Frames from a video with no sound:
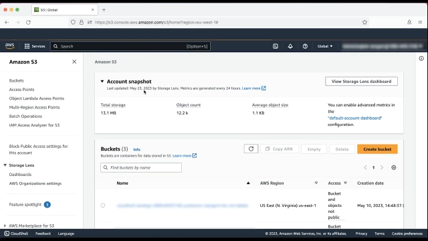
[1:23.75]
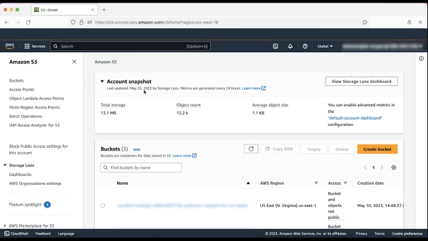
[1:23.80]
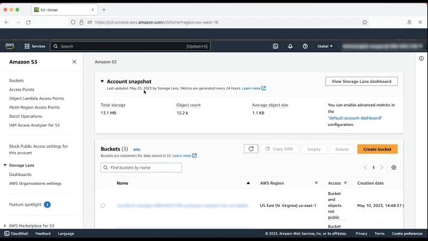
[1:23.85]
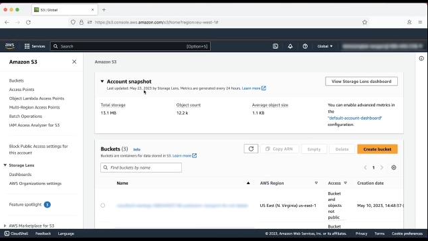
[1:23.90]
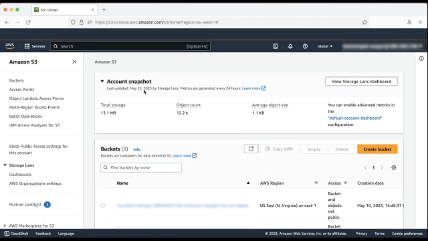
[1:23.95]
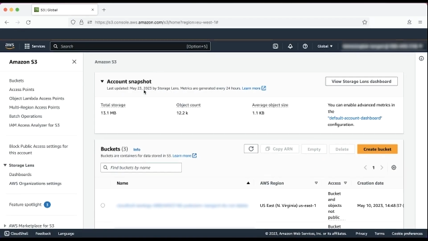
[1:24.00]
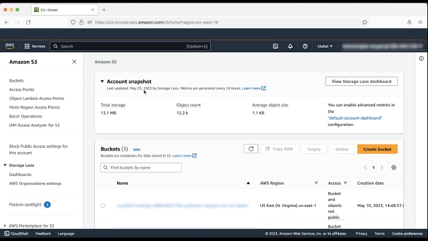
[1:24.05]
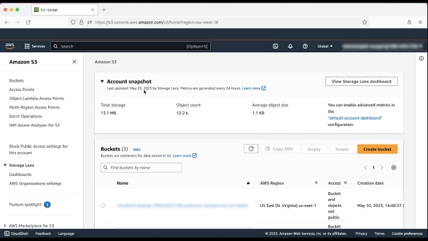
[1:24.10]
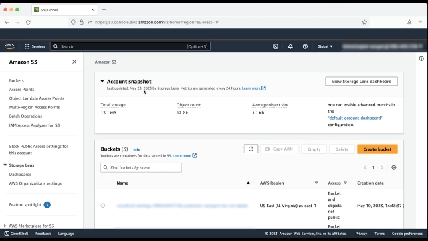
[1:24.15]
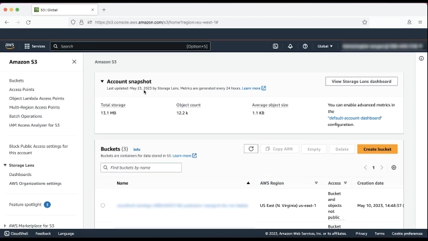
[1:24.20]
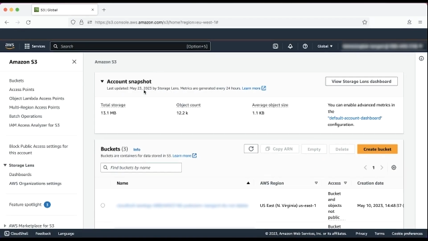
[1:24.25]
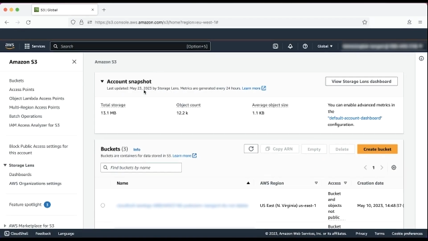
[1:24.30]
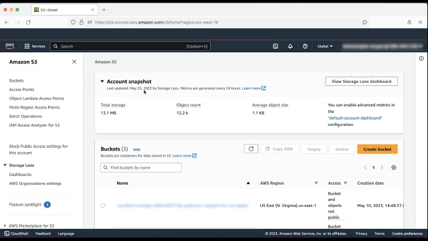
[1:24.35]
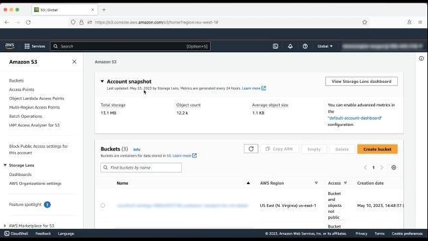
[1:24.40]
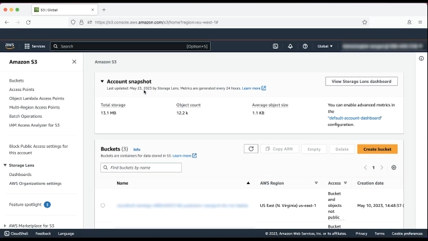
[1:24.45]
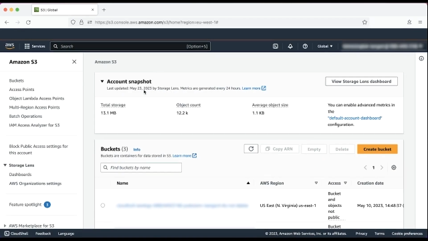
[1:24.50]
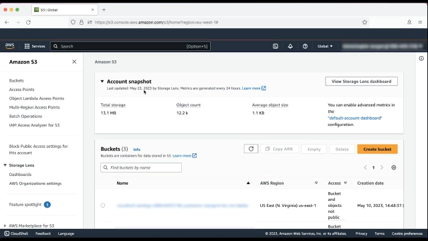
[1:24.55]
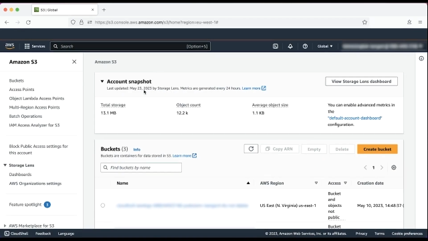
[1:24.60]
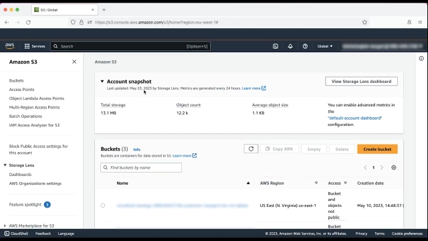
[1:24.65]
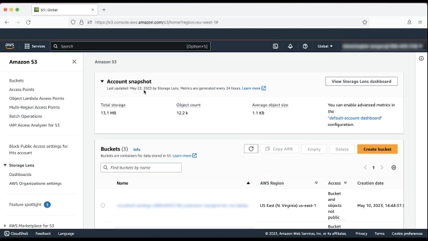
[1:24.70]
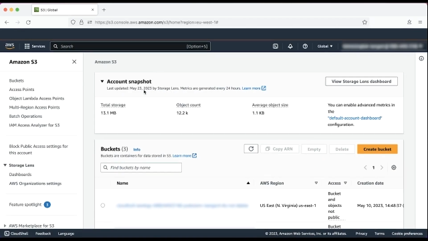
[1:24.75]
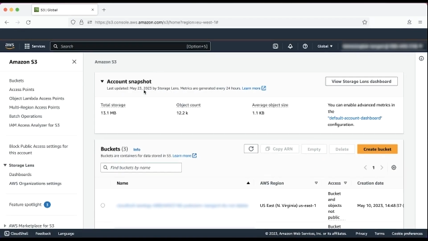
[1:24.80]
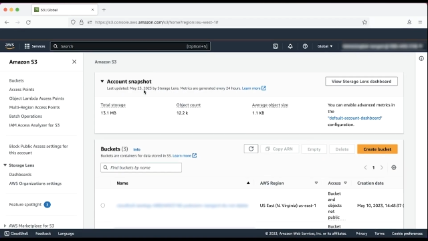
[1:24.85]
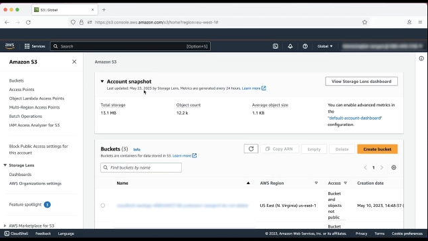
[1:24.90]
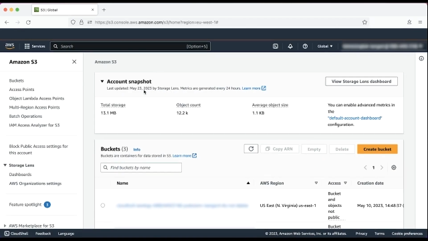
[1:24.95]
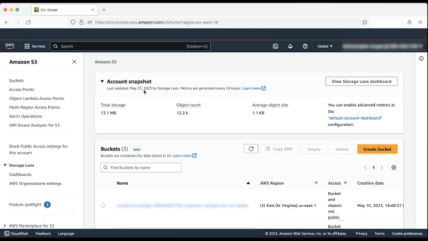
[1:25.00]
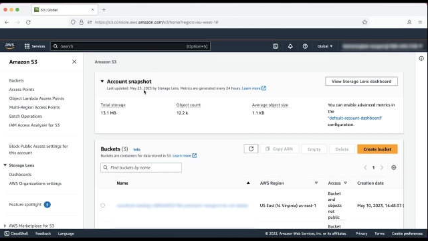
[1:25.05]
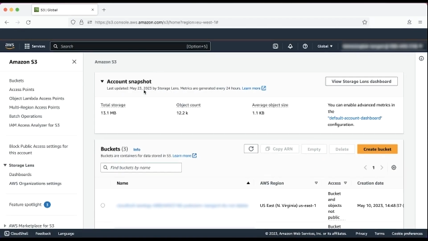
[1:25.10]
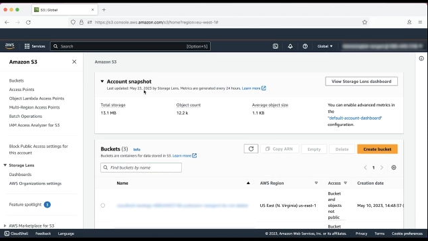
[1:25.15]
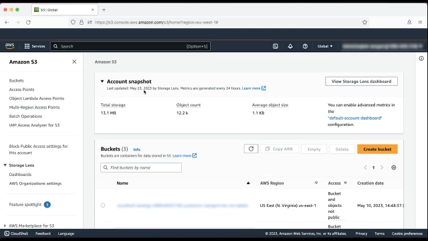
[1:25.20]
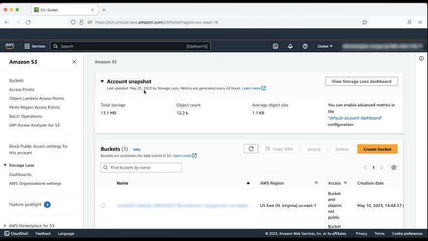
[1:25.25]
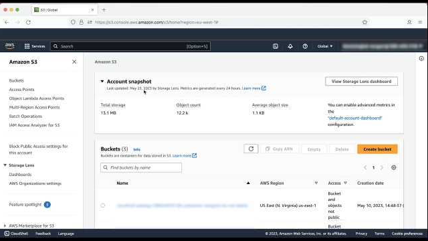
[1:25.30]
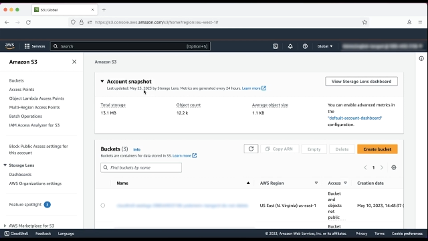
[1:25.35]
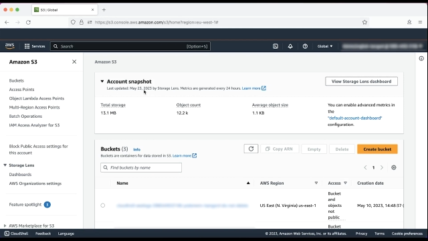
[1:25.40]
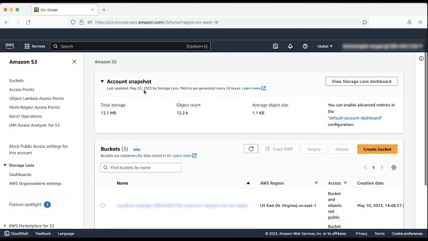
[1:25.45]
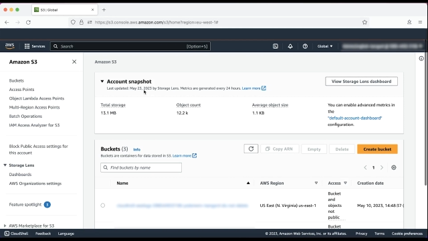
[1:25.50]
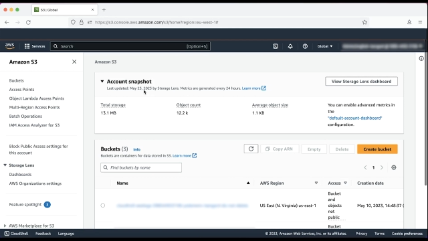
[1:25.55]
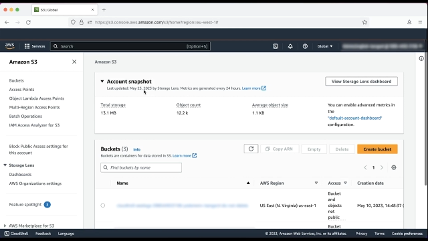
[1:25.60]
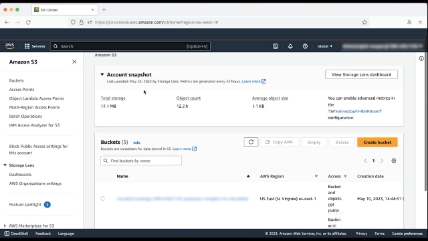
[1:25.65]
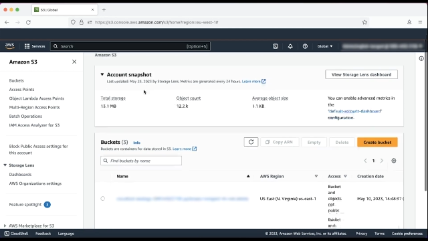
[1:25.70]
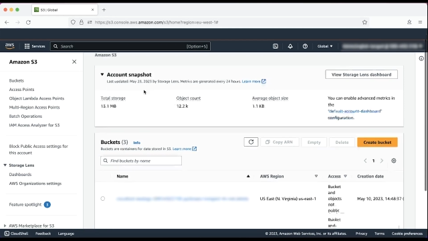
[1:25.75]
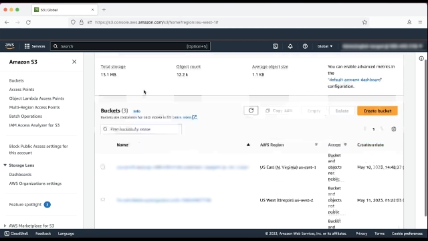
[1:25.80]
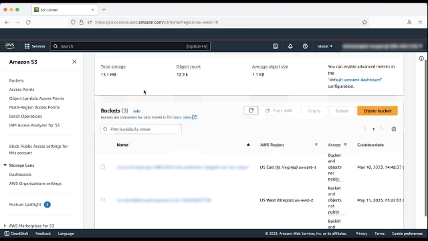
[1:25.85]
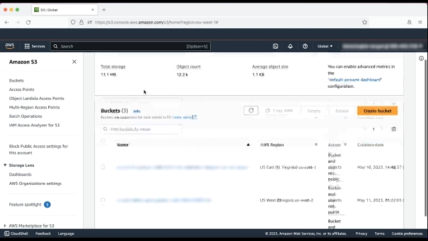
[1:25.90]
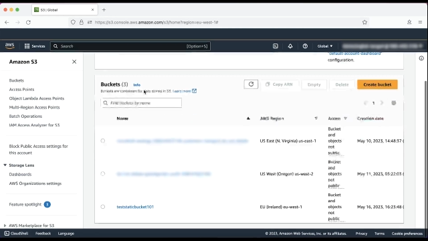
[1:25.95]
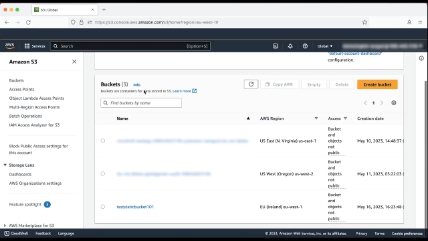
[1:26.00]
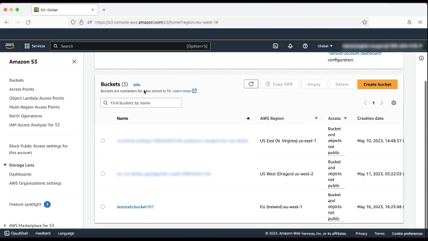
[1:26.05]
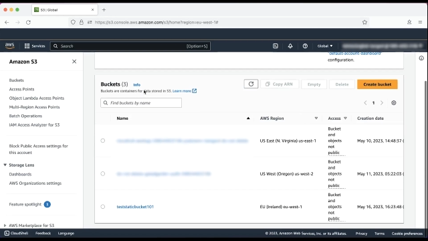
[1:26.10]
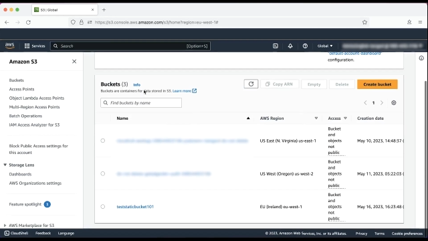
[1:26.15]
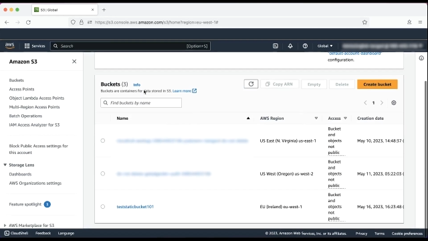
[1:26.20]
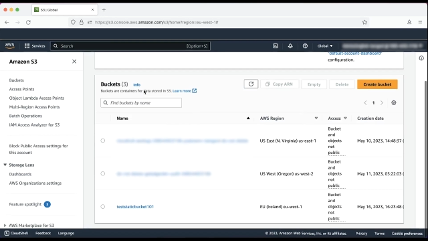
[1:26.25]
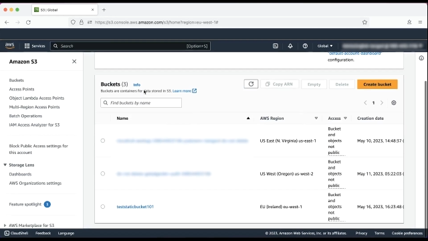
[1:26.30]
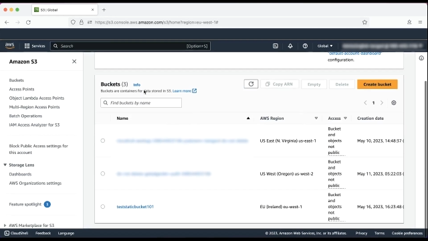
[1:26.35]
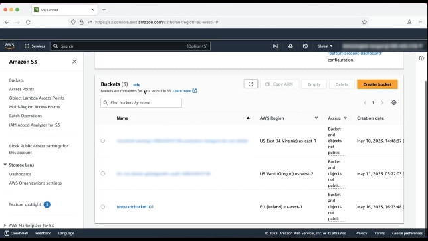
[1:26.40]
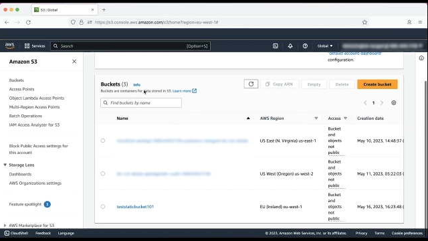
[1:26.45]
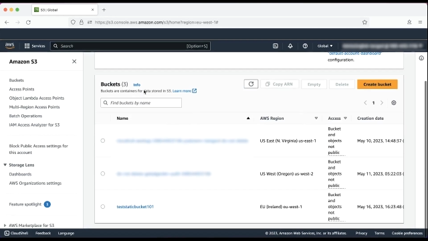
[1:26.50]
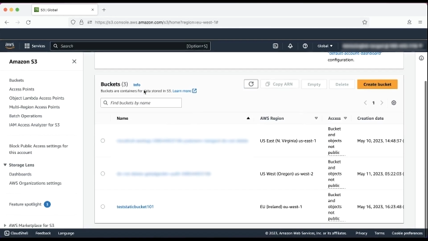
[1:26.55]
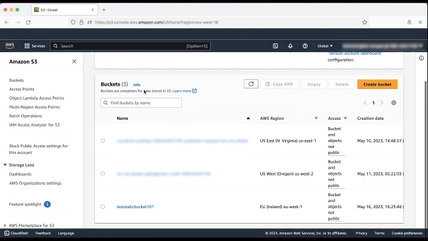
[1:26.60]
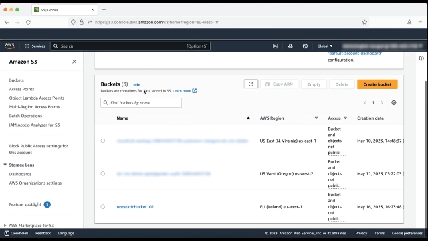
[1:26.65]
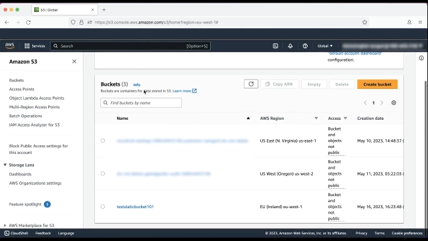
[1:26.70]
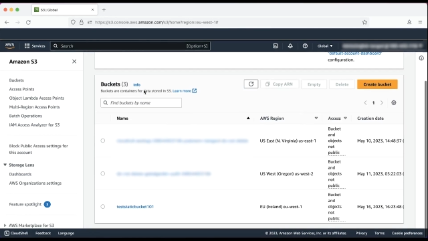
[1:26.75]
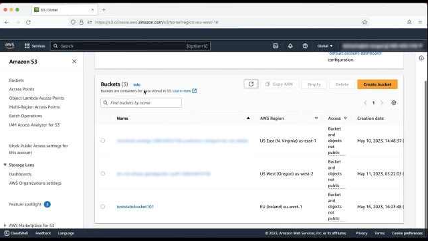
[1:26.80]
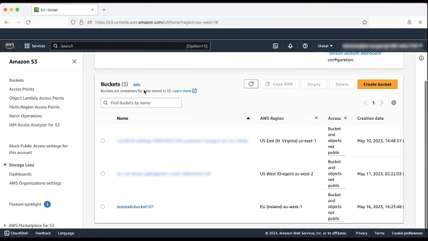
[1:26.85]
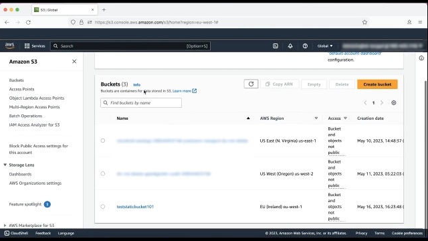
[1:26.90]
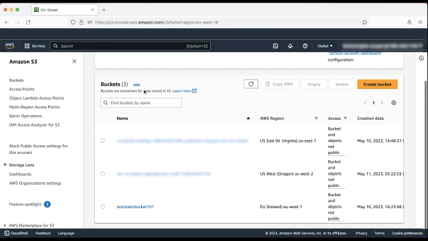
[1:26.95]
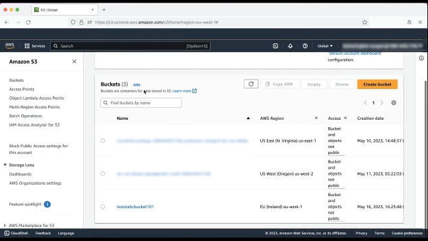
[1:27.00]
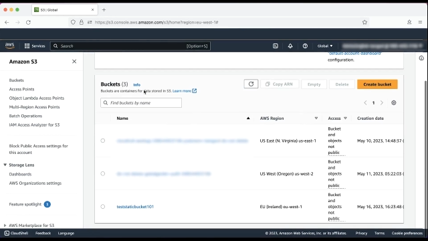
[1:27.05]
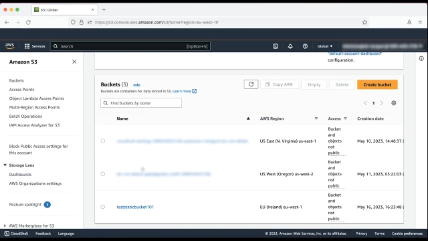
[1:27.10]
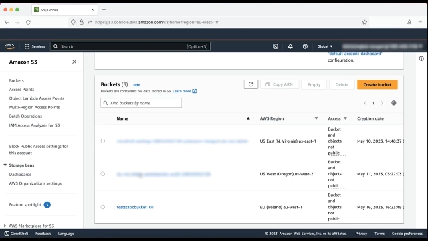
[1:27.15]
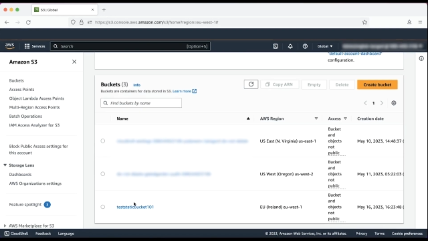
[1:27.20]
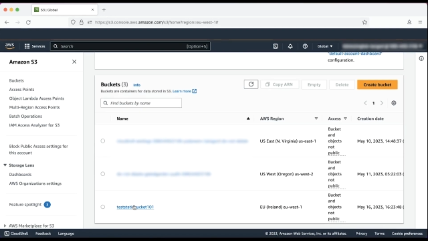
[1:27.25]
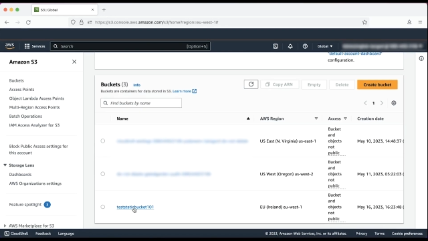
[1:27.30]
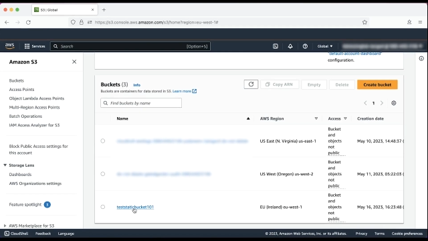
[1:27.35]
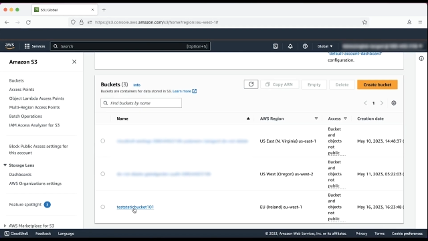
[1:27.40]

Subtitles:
(no speaker visible)